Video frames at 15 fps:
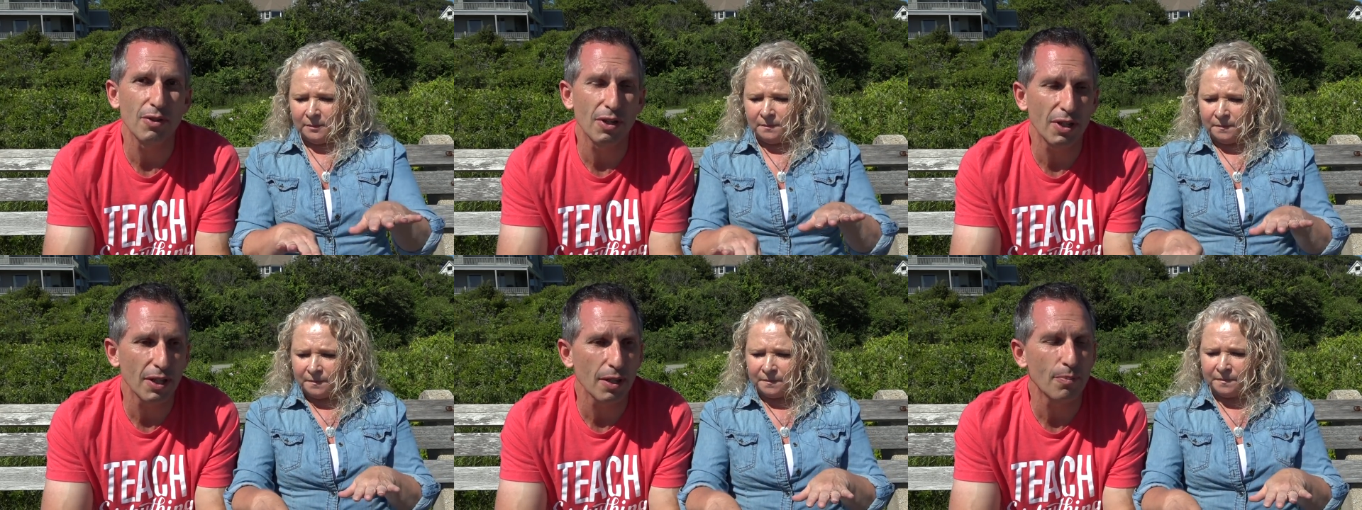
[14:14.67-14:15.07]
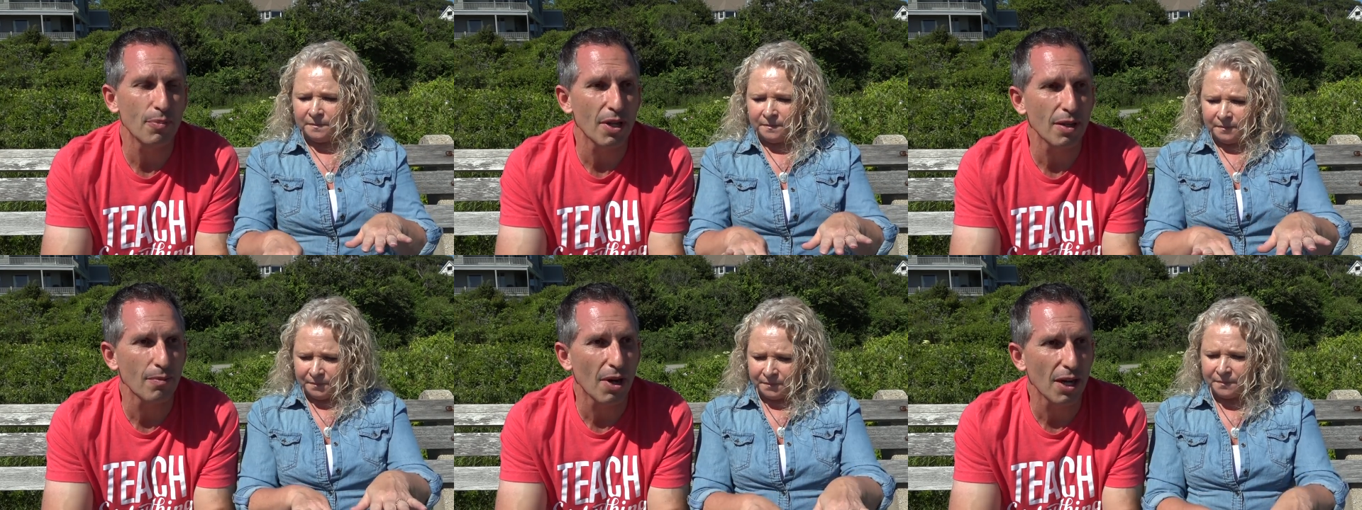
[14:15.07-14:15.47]
Speaker 1: Really
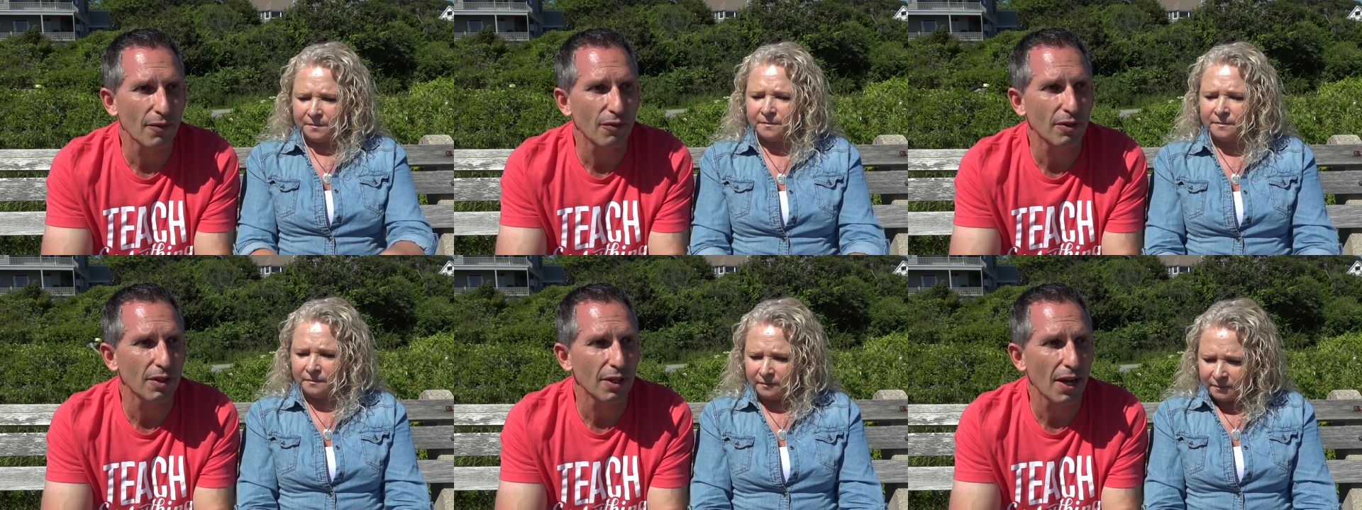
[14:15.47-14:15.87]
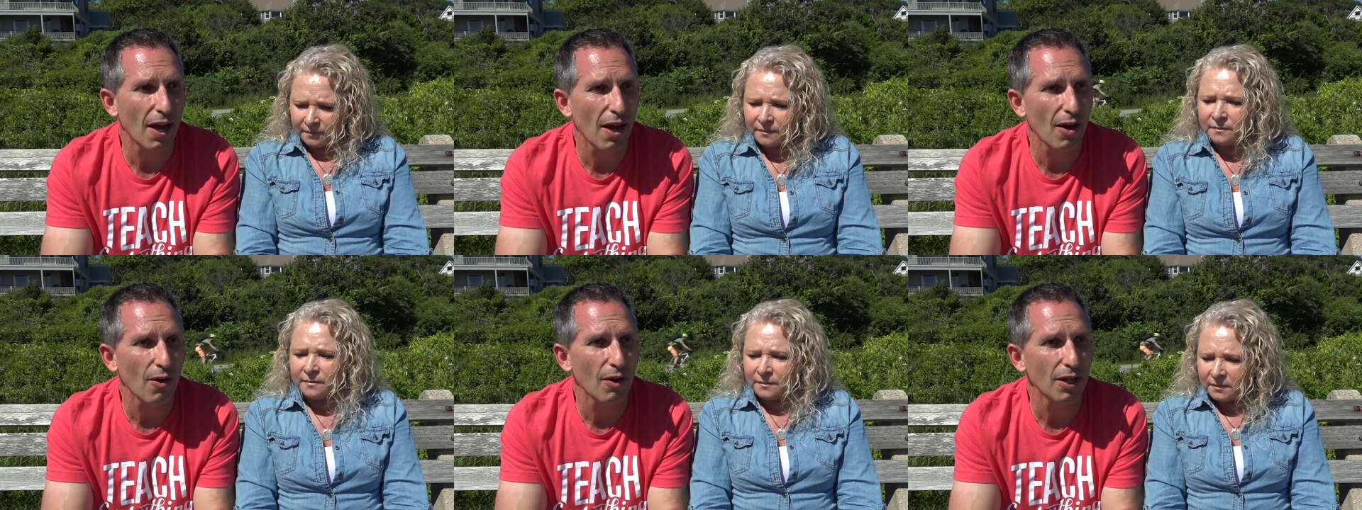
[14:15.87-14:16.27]
being mindful in
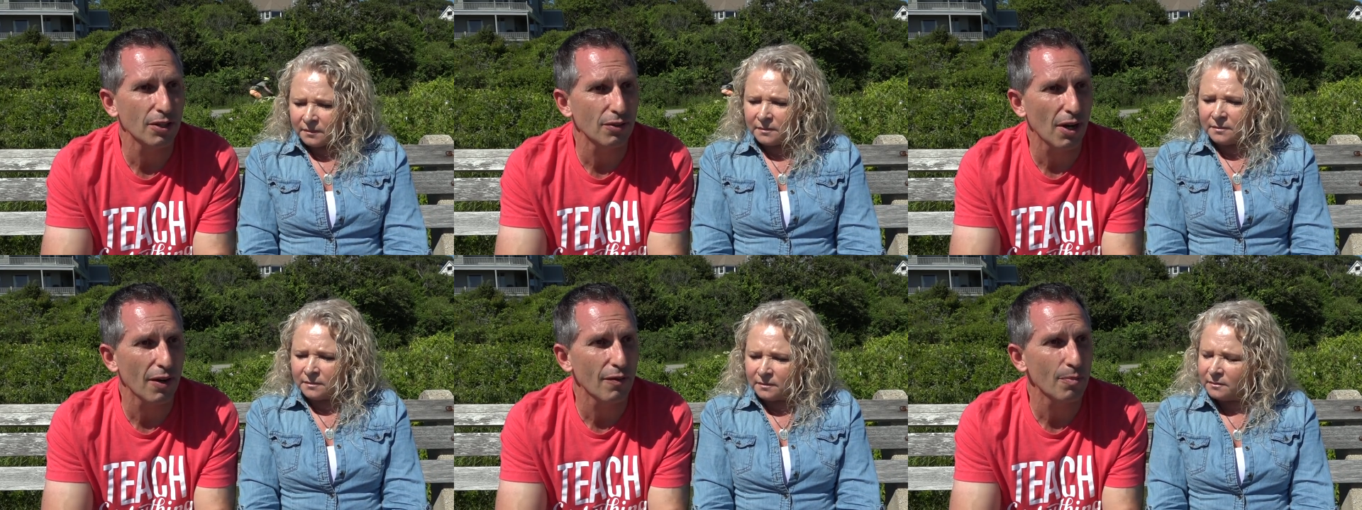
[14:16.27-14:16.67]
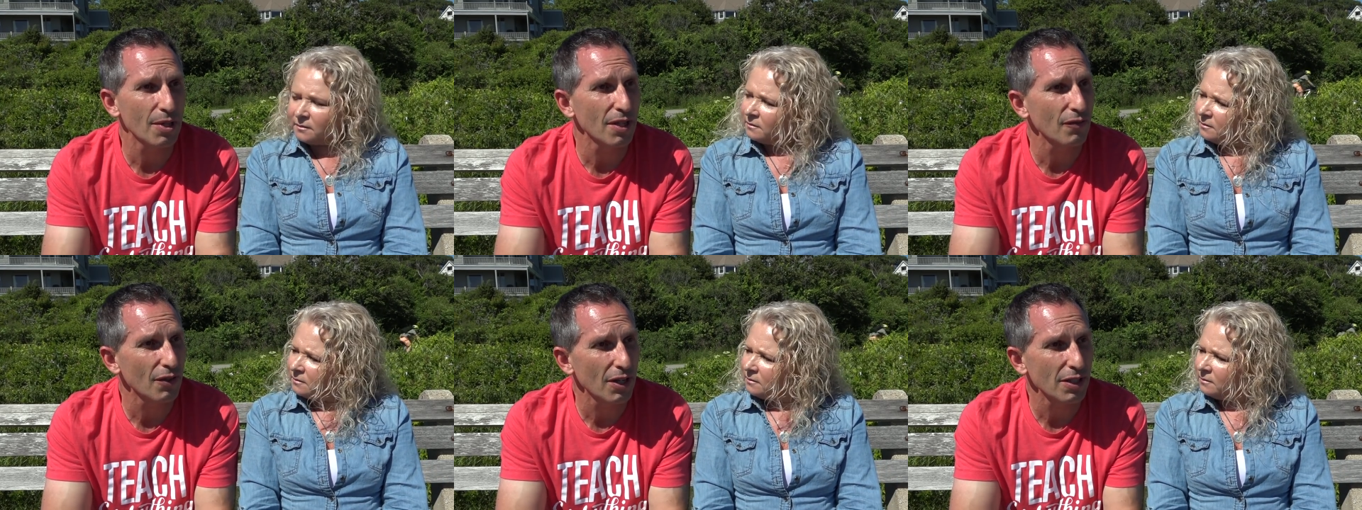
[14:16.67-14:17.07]
how I drive it,
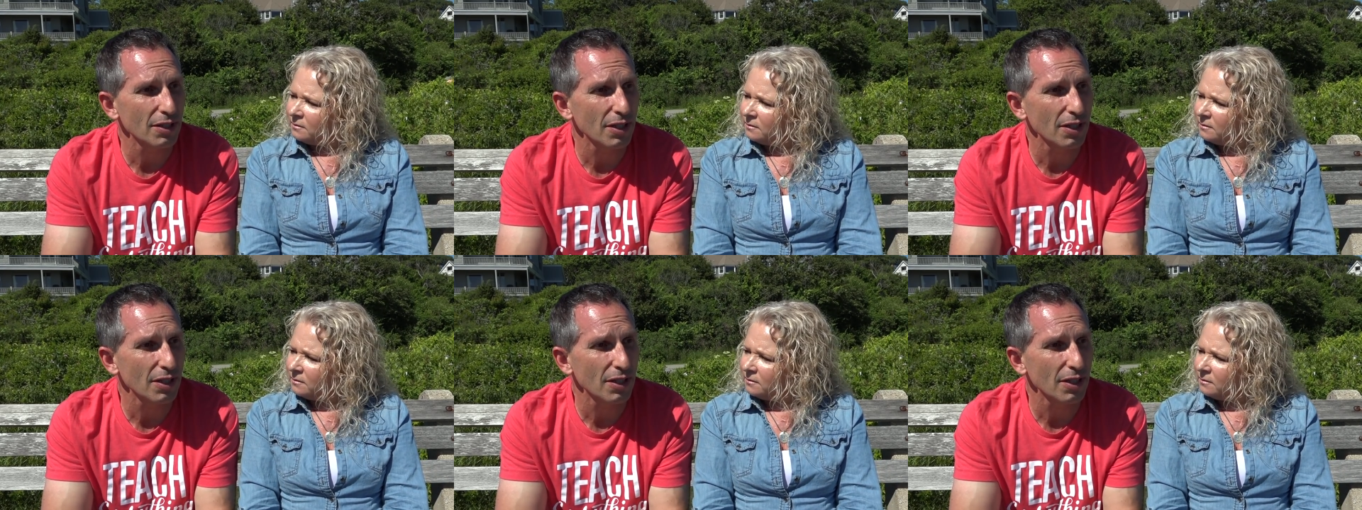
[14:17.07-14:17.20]
being very